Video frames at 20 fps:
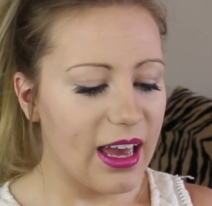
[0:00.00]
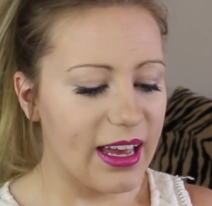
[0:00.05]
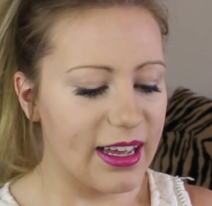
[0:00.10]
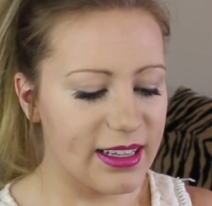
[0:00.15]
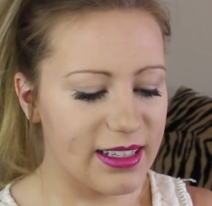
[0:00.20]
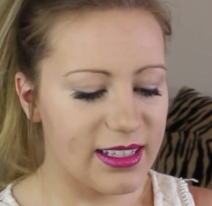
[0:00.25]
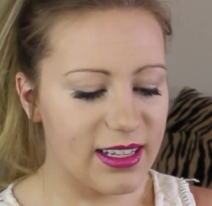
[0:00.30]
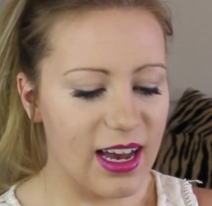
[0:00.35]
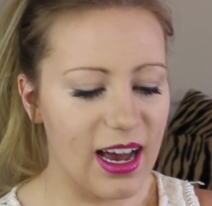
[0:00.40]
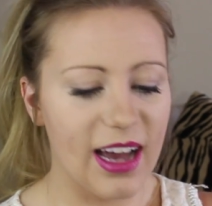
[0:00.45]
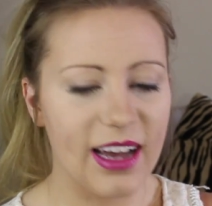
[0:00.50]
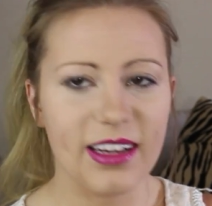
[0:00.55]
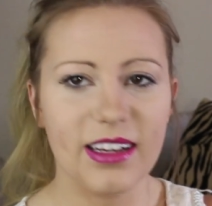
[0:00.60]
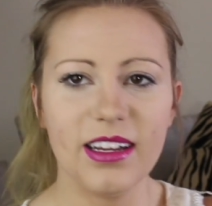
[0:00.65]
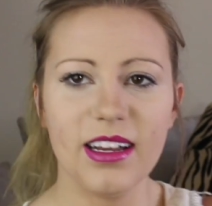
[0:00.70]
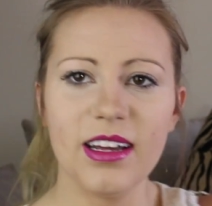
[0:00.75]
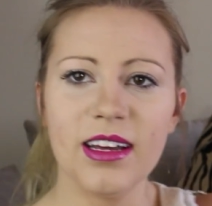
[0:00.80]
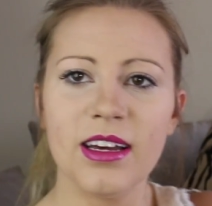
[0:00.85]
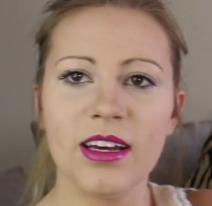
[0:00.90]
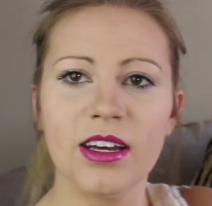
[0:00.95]
inside
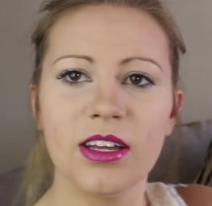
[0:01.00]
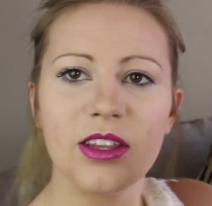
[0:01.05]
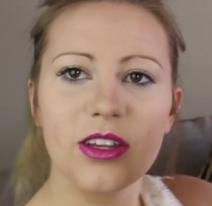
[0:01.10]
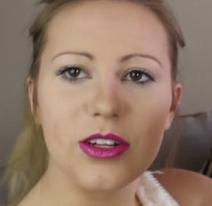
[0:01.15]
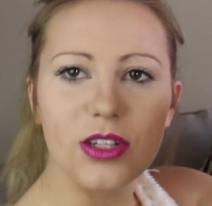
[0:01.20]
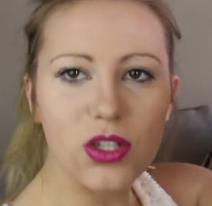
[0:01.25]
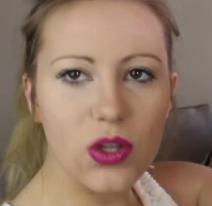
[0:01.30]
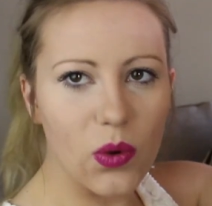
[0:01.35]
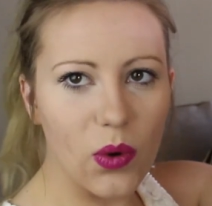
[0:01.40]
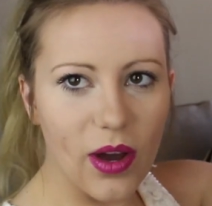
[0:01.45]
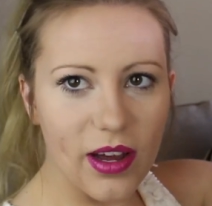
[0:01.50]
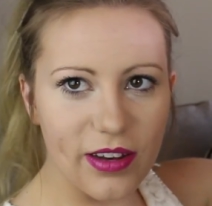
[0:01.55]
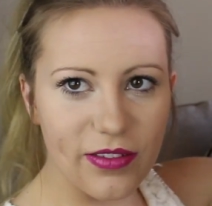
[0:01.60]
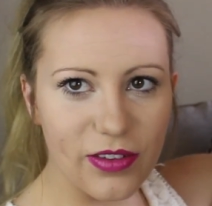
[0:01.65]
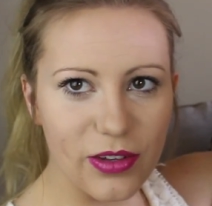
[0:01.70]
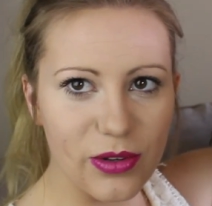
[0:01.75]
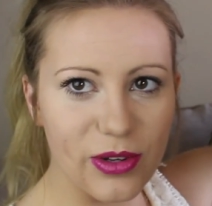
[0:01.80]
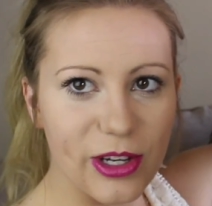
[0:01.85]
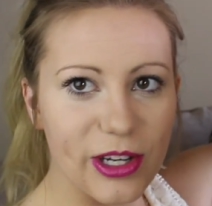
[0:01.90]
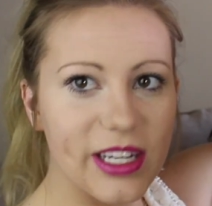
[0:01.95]
there's quite a
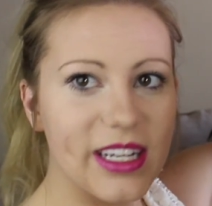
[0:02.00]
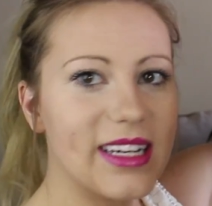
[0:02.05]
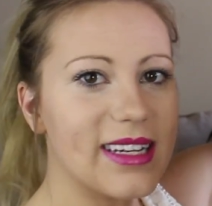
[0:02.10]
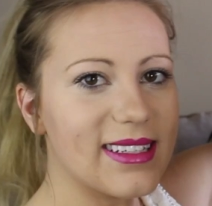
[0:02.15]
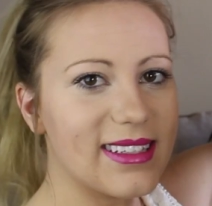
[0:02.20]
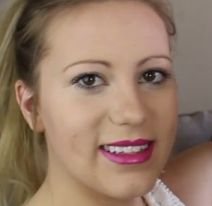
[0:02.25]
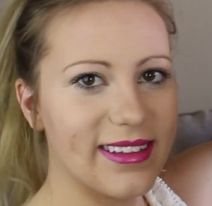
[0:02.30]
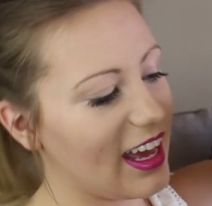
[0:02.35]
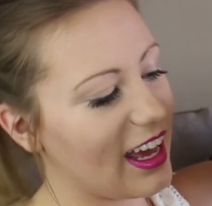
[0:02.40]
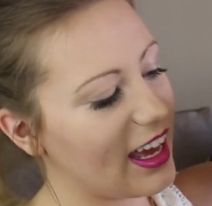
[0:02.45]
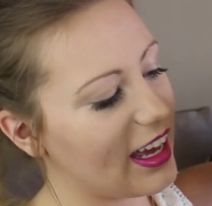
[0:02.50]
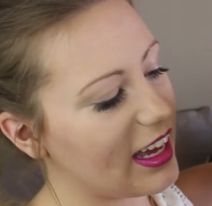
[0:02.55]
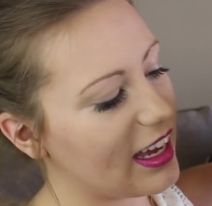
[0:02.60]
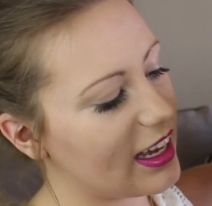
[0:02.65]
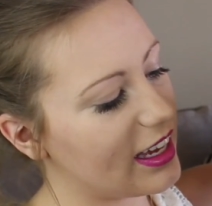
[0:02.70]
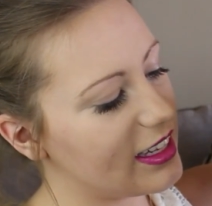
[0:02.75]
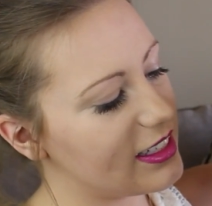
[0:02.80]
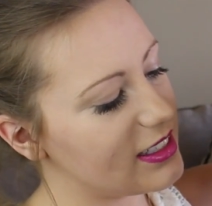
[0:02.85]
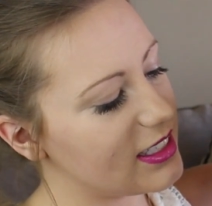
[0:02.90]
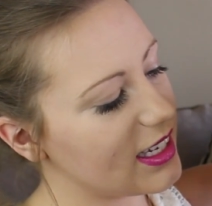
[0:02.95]
few goodies.
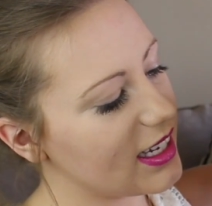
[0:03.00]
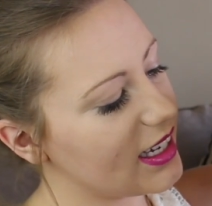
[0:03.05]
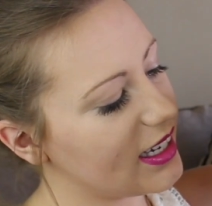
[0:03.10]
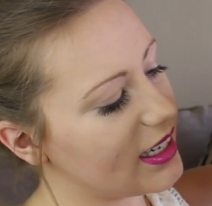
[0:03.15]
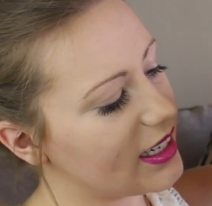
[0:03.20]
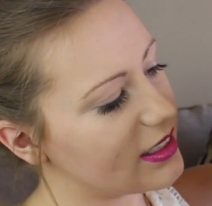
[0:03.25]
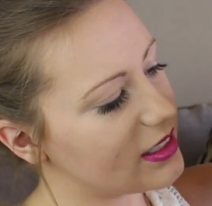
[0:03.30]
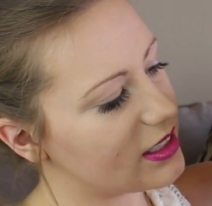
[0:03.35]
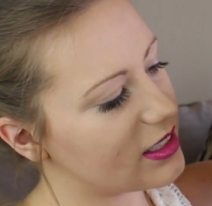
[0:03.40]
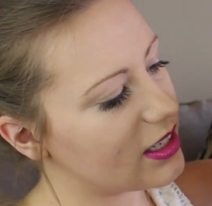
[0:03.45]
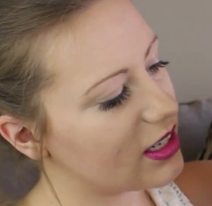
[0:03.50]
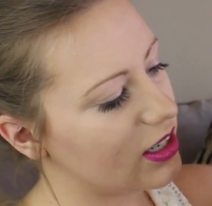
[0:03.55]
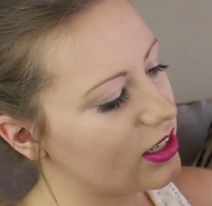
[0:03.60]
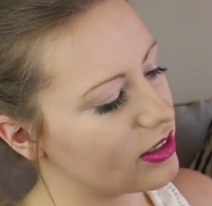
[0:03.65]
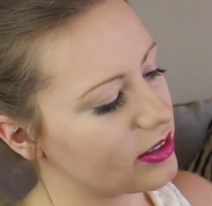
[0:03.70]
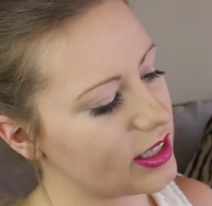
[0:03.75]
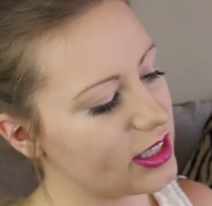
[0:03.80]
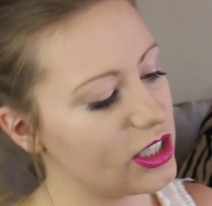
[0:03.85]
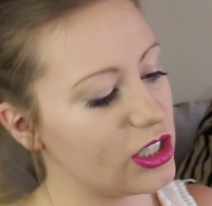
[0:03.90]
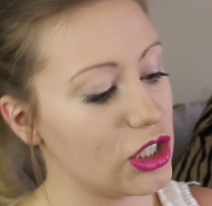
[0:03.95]
And yeah,
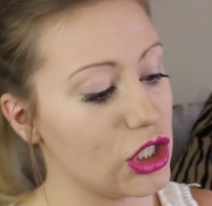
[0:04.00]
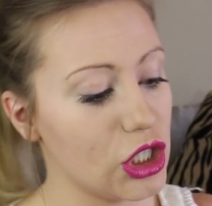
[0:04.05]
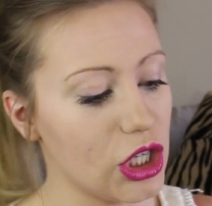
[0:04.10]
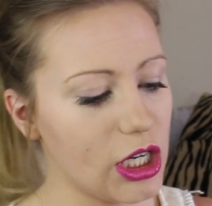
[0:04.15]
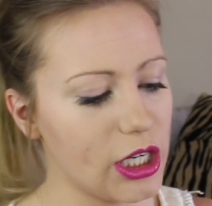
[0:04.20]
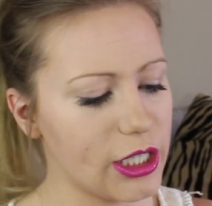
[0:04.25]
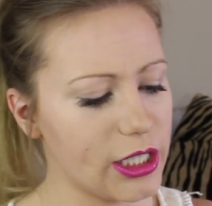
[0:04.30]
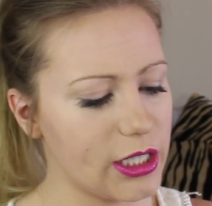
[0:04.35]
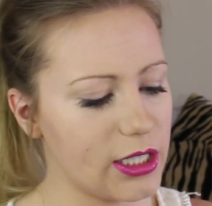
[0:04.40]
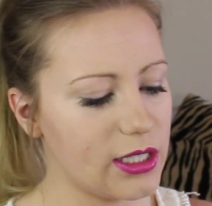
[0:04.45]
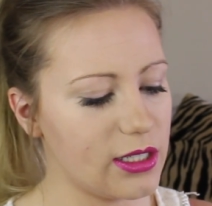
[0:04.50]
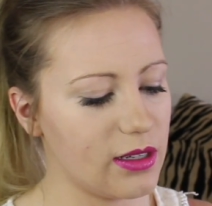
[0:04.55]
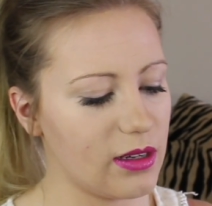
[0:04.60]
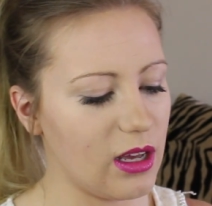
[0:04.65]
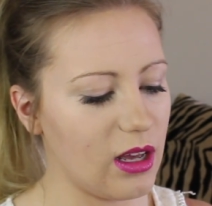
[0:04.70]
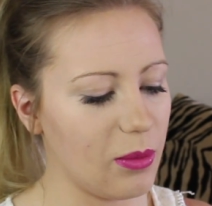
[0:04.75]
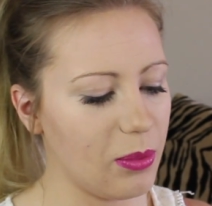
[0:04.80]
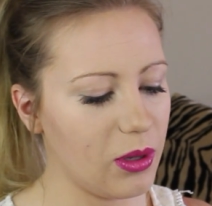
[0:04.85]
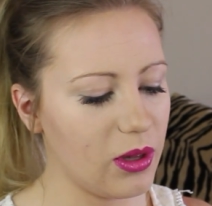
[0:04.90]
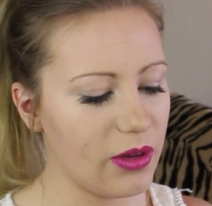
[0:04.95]
so let's start.
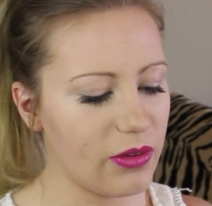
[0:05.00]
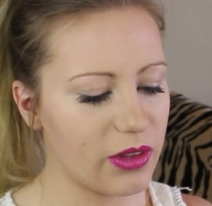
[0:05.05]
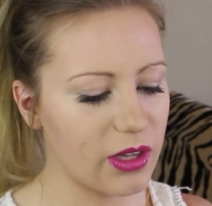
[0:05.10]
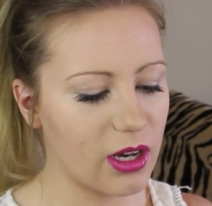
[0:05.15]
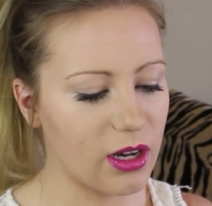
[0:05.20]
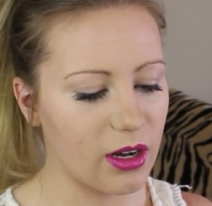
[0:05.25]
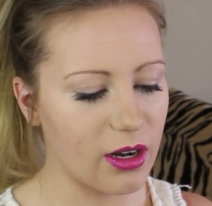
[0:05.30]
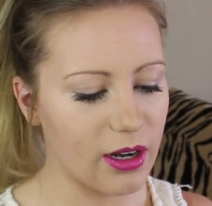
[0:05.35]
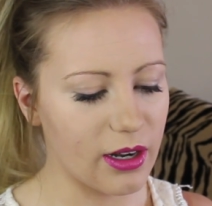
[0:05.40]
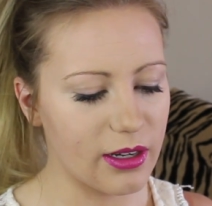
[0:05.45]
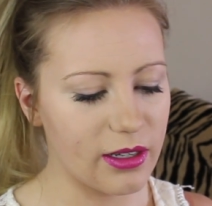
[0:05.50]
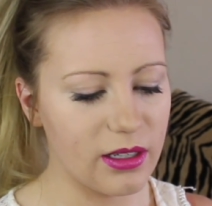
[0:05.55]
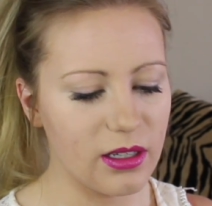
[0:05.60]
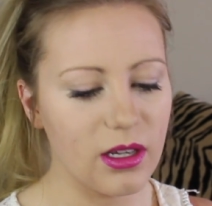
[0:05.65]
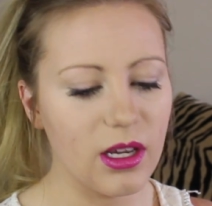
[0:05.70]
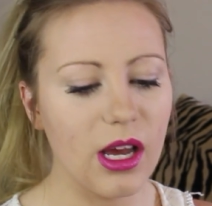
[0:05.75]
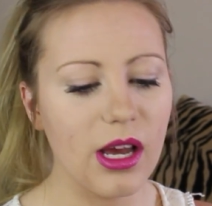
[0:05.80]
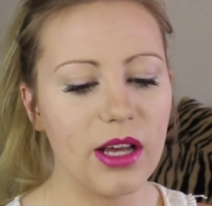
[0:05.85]
I'll pull out the card.